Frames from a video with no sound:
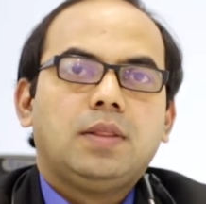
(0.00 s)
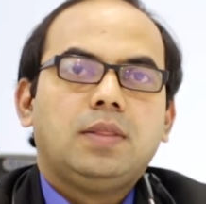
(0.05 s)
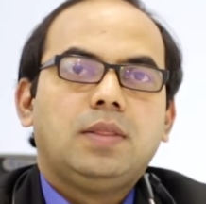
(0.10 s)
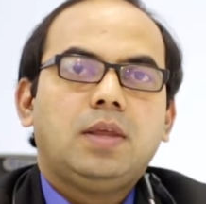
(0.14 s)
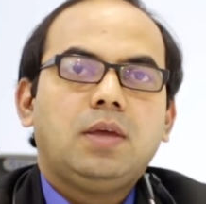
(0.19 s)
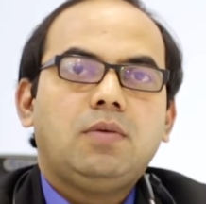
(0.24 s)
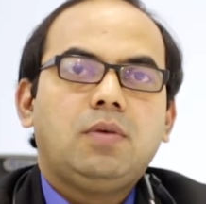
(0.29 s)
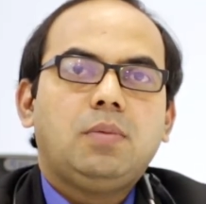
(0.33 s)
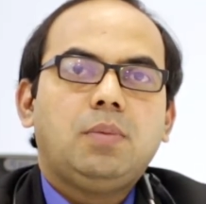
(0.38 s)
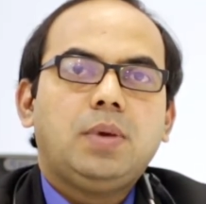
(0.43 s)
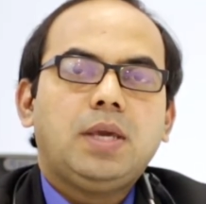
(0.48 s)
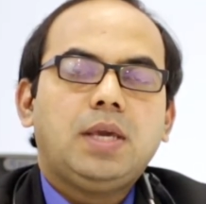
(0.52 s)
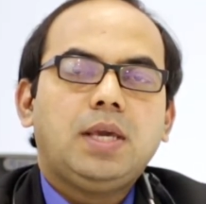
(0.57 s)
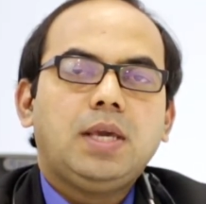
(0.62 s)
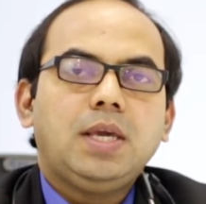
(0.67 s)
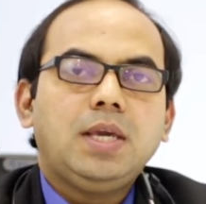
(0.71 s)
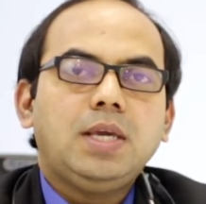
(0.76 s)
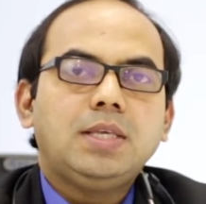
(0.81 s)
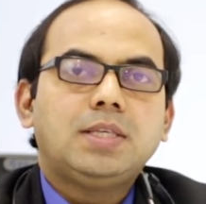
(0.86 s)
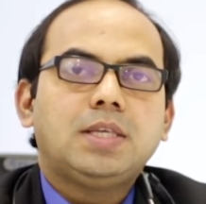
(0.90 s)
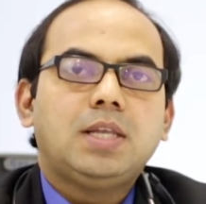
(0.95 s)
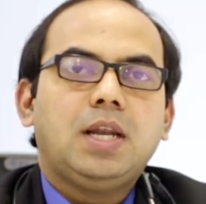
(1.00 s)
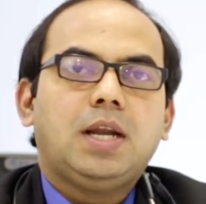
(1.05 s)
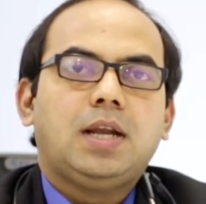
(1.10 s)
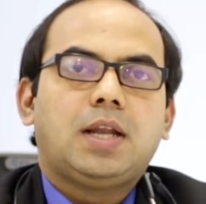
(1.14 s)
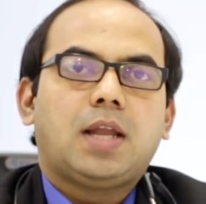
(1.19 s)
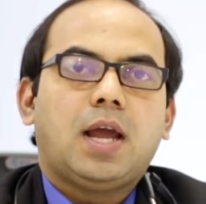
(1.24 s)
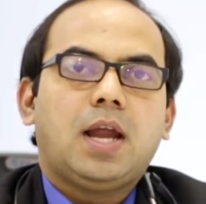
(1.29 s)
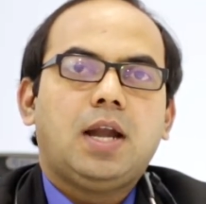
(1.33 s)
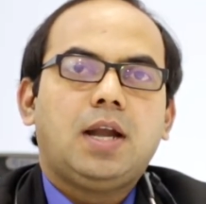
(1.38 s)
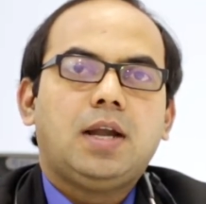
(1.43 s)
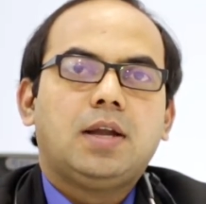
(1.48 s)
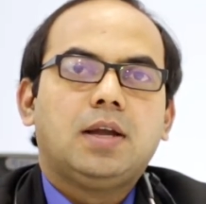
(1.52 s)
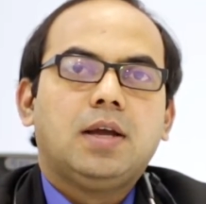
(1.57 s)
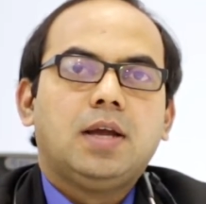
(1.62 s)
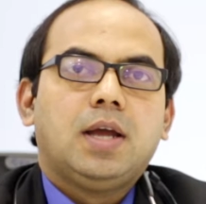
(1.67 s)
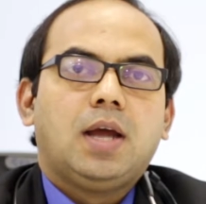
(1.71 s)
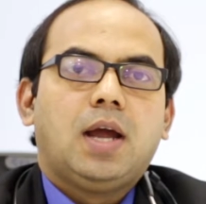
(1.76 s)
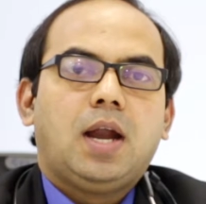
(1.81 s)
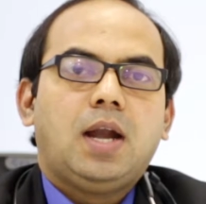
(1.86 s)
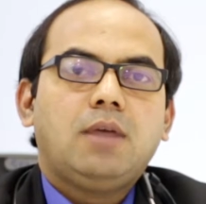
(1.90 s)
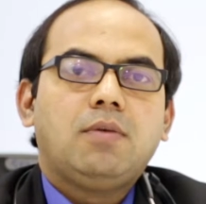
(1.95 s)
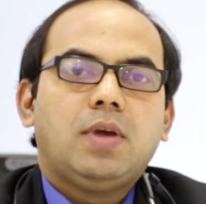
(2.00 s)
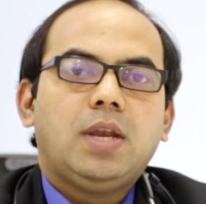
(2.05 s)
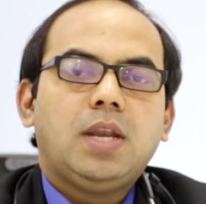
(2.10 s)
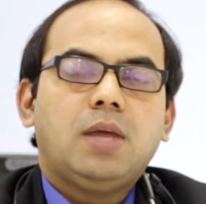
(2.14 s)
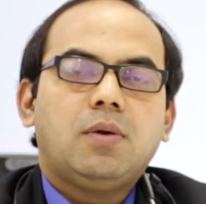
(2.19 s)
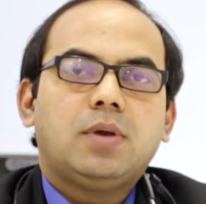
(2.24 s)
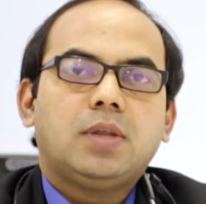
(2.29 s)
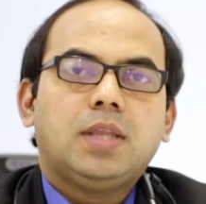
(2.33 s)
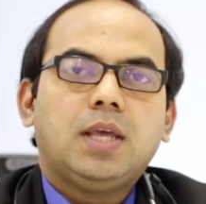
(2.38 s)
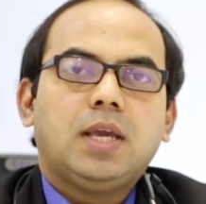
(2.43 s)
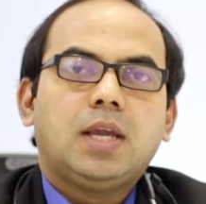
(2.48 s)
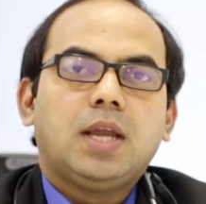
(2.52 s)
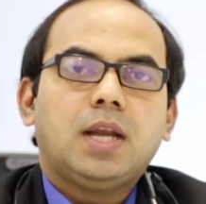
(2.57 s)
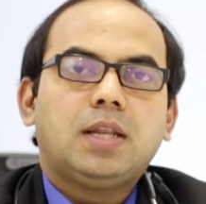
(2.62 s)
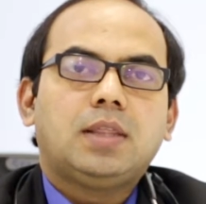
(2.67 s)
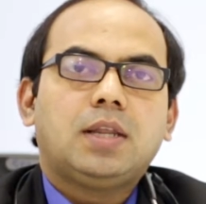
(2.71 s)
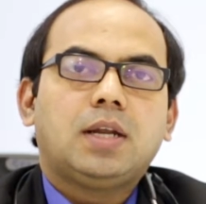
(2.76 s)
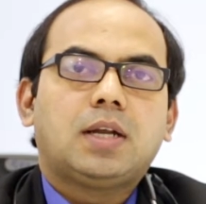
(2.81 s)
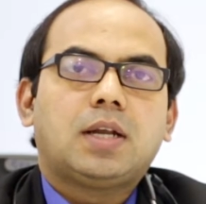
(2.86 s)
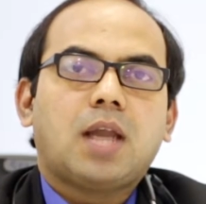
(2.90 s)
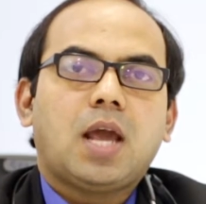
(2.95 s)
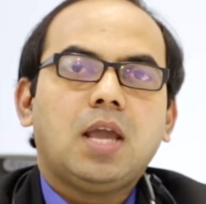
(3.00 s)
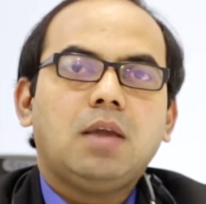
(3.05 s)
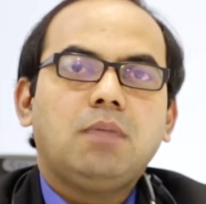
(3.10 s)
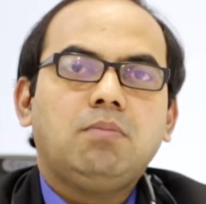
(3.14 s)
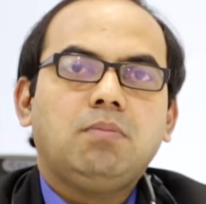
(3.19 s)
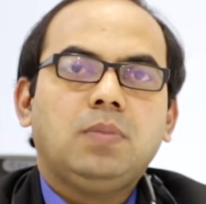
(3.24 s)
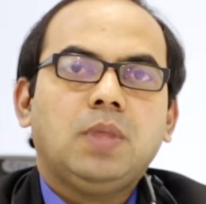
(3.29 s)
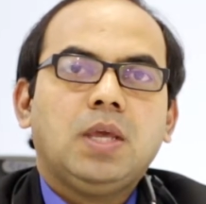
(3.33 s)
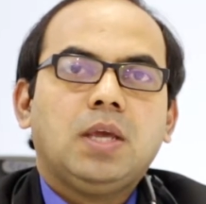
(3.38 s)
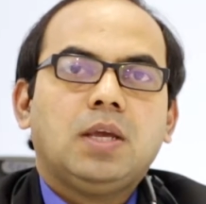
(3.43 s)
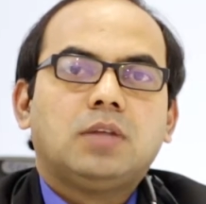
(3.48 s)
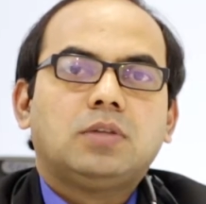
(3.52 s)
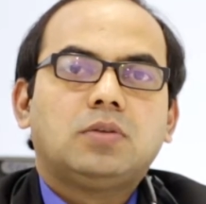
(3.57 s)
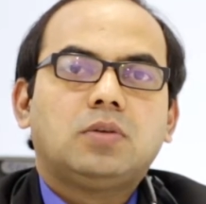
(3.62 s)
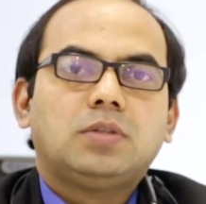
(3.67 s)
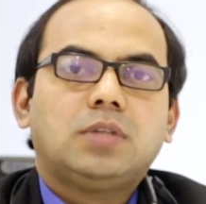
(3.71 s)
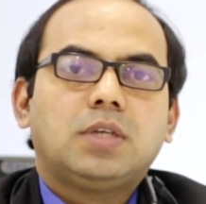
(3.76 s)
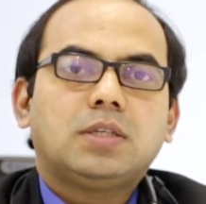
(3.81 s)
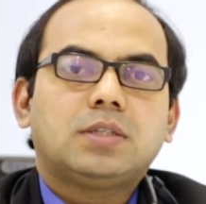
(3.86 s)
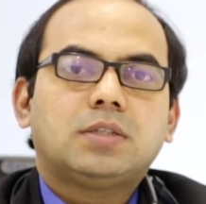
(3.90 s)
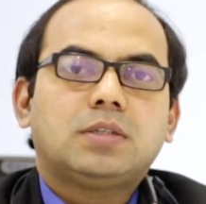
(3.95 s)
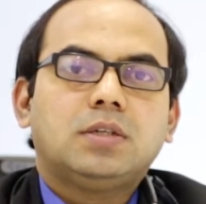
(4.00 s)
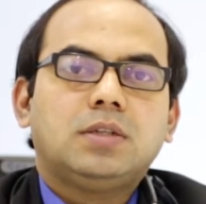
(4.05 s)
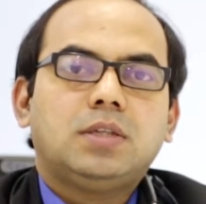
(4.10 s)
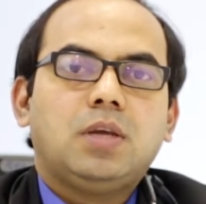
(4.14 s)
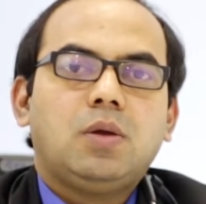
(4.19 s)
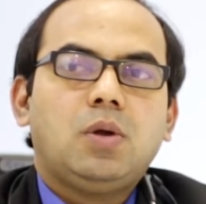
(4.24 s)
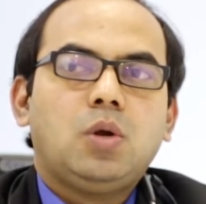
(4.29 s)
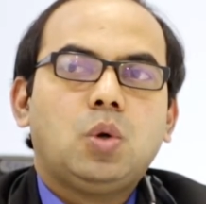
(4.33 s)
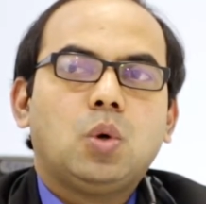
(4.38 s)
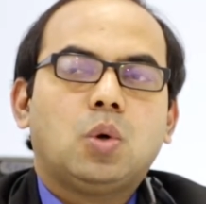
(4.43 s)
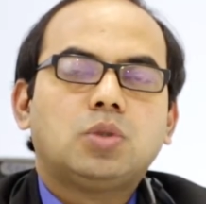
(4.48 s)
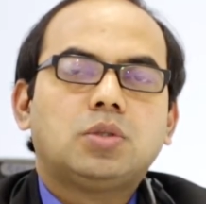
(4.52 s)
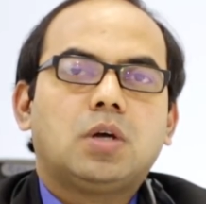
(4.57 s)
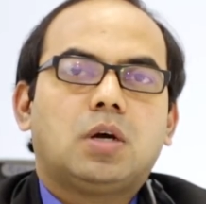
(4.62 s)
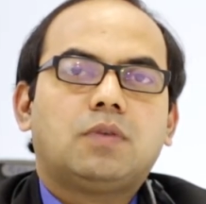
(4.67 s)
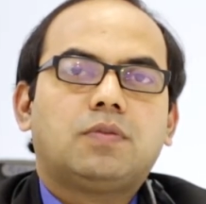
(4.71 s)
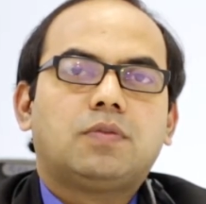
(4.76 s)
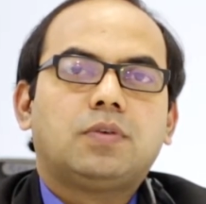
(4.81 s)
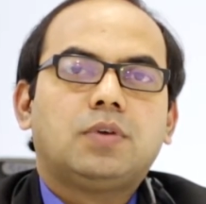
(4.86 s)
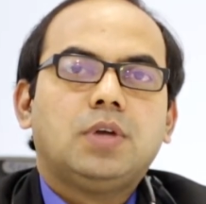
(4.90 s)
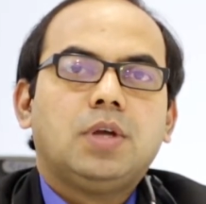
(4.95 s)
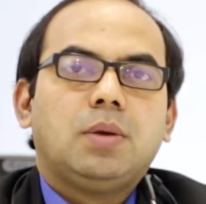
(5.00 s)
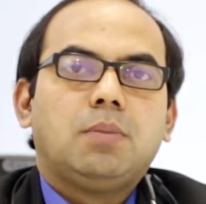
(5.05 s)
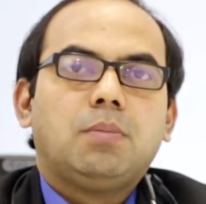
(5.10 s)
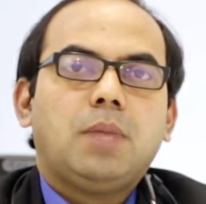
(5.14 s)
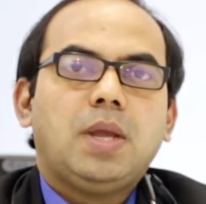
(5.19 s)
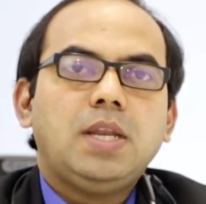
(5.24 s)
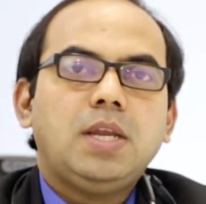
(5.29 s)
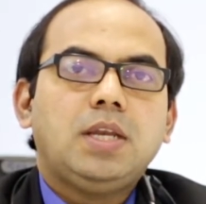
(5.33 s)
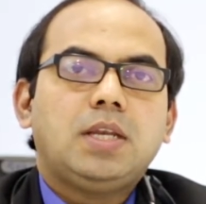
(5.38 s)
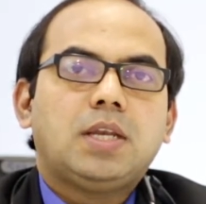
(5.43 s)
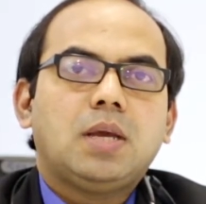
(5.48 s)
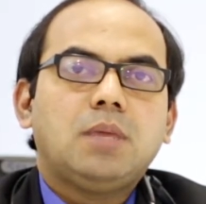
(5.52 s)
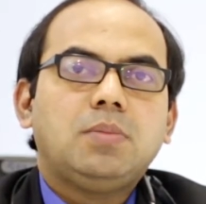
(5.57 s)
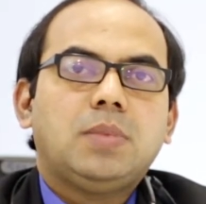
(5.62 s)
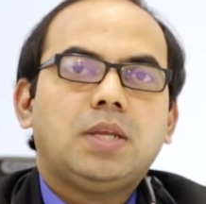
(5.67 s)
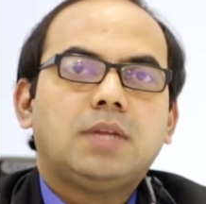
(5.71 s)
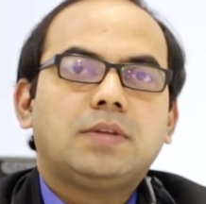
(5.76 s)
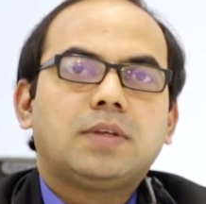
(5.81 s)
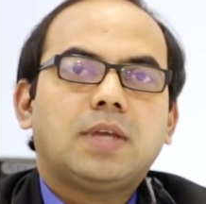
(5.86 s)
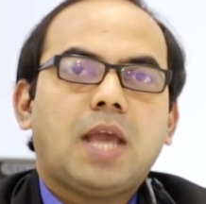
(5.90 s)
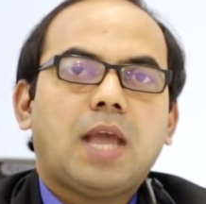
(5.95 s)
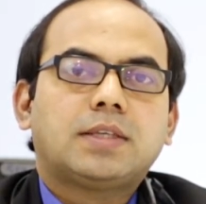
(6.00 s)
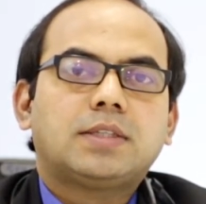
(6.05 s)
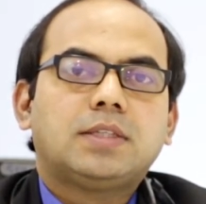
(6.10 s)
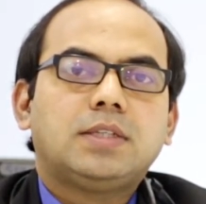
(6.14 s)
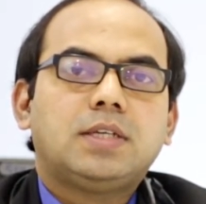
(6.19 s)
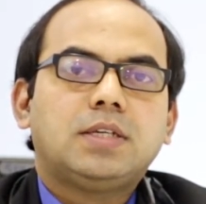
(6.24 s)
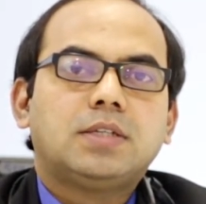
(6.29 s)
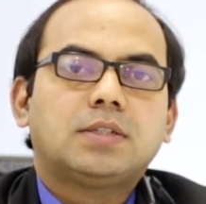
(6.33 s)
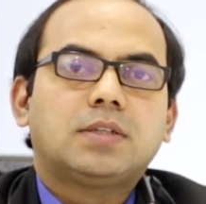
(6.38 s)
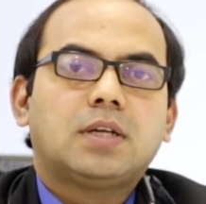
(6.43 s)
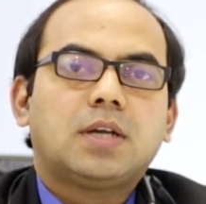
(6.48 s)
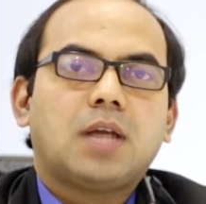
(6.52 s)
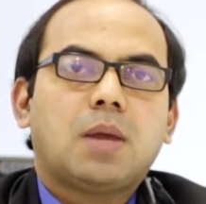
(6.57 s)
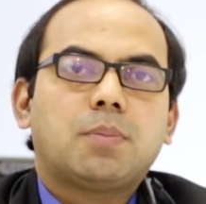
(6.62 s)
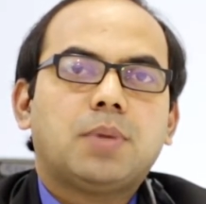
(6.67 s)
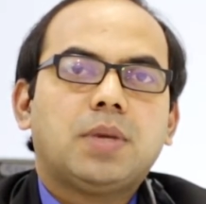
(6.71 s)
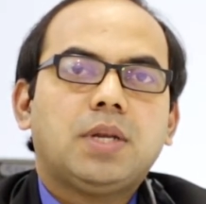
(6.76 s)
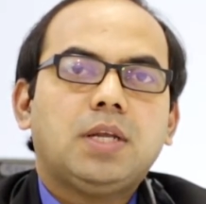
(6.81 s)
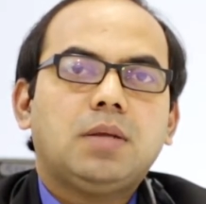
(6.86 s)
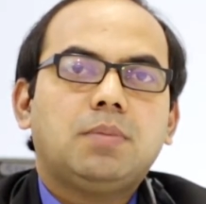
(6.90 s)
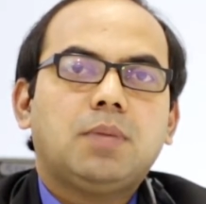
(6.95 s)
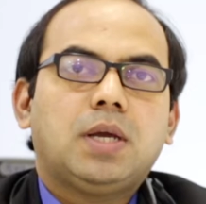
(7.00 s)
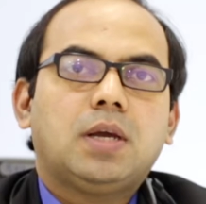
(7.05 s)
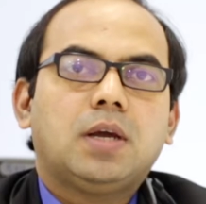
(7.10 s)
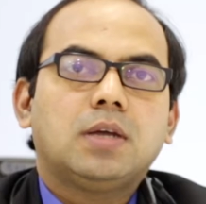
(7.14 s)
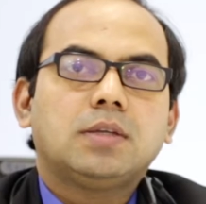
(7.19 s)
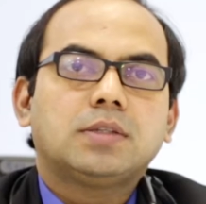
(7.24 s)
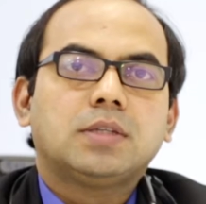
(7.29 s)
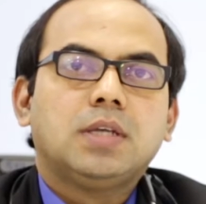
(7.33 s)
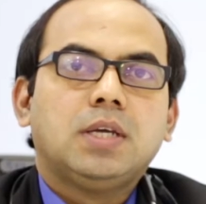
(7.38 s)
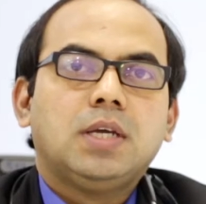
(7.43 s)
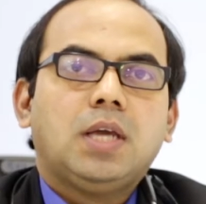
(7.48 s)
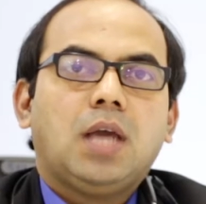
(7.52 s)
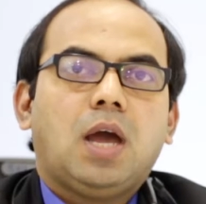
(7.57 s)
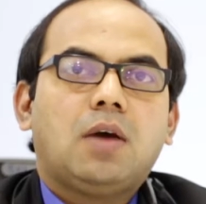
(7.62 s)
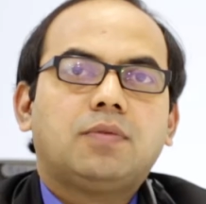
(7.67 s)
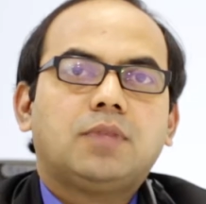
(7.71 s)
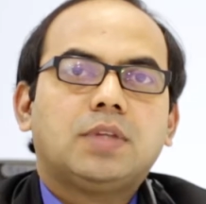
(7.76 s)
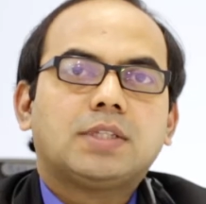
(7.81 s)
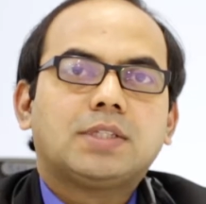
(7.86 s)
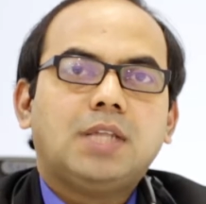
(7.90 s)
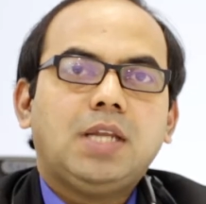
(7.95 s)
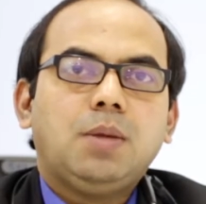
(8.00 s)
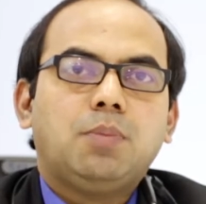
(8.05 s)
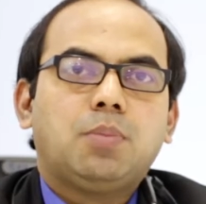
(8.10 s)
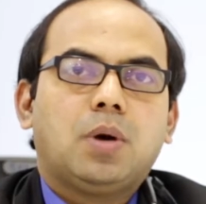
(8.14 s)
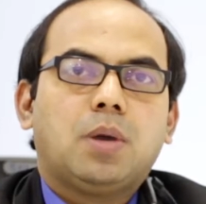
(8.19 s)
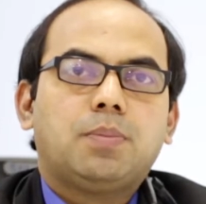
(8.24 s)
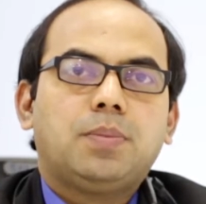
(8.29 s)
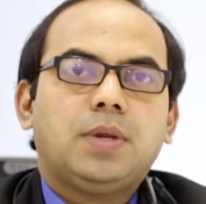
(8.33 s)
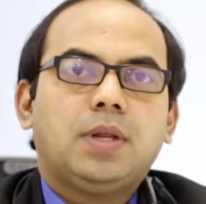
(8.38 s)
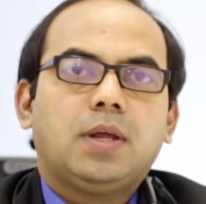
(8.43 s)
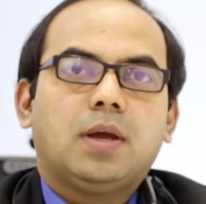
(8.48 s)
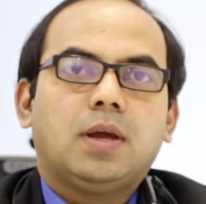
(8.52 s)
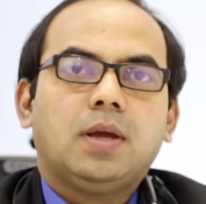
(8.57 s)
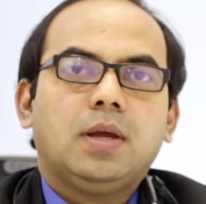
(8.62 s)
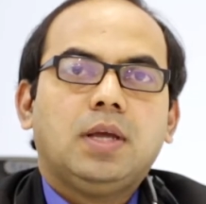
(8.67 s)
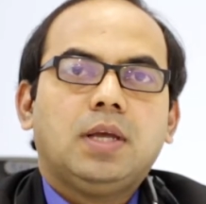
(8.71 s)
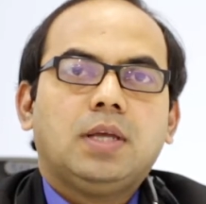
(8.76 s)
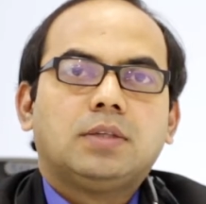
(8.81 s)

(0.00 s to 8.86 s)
They will be easily tired. And whenever they get the time, so just they will doze off. Many times there is accidents are happening because of the sleep apnea.